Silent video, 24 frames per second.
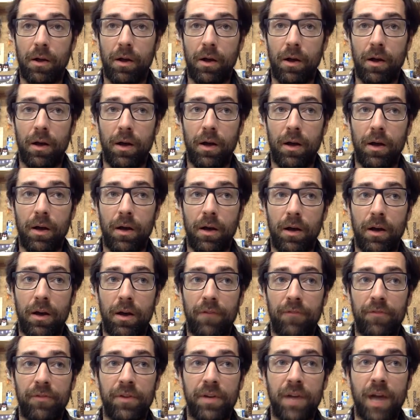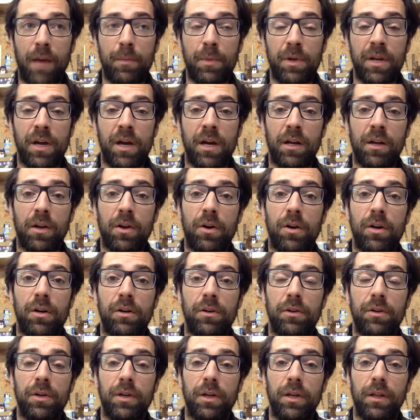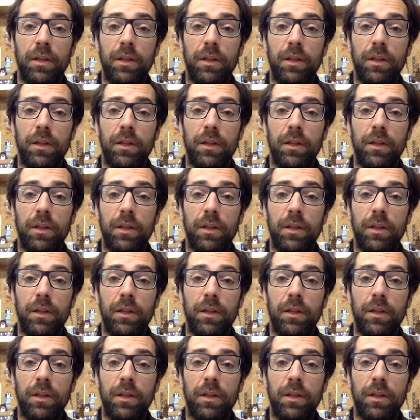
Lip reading: a phenomenon called